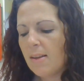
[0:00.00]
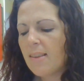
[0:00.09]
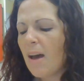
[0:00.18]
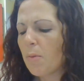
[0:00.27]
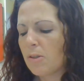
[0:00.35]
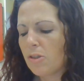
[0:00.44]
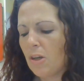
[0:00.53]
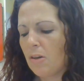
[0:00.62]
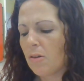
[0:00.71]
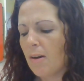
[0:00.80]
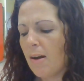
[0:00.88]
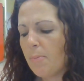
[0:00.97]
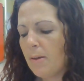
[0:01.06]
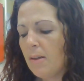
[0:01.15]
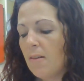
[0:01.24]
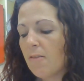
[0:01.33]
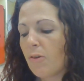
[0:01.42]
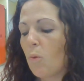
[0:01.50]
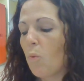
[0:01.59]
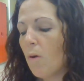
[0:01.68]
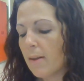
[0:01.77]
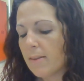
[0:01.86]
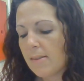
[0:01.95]
That would shut her up. For
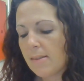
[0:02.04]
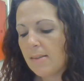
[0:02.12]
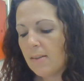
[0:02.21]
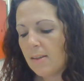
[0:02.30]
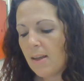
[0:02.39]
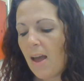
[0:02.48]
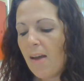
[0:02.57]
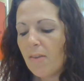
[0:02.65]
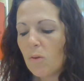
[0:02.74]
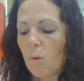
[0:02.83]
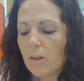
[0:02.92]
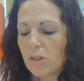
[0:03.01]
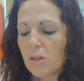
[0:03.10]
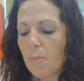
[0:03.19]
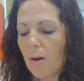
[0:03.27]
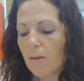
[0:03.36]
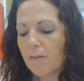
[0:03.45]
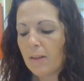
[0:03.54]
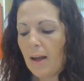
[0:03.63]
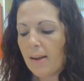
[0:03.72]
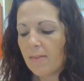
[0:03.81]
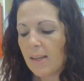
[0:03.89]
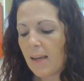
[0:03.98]
once. Evan watched the ball fly
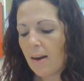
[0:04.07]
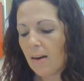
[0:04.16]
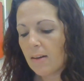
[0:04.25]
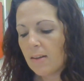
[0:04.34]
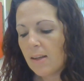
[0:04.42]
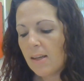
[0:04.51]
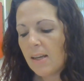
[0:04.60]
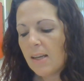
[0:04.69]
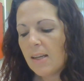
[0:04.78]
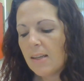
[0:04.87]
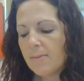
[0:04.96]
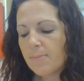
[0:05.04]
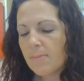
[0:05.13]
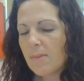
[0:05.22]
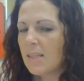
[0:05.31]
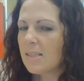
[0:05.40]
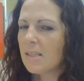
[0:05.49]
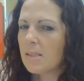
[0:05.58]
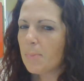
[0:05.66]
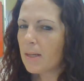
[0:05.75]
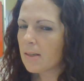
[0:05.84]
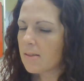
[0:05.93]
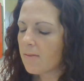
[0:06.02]
in the air. "Is this
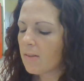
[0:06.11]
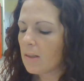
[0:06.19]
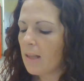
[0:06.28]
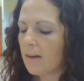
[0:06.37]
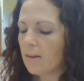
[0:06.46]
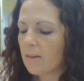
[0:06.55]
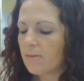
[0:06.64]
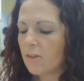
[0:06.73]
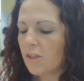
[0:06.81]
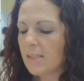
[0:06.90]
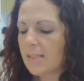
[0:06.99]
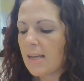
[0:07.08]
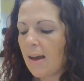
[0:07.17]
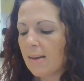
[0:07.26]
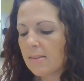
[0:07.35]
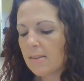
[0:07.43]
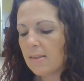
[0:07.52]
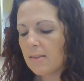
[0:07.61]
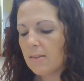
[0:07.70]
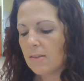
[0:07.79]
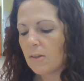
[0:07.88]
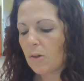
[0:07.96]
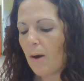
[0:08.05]
because of the letter?" Jessie asked.
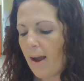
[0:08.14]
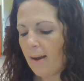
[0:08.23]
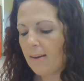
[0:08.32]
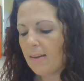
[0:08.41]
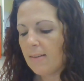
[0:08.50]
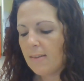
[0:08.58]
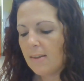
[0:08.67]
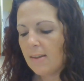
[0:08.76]
Crack!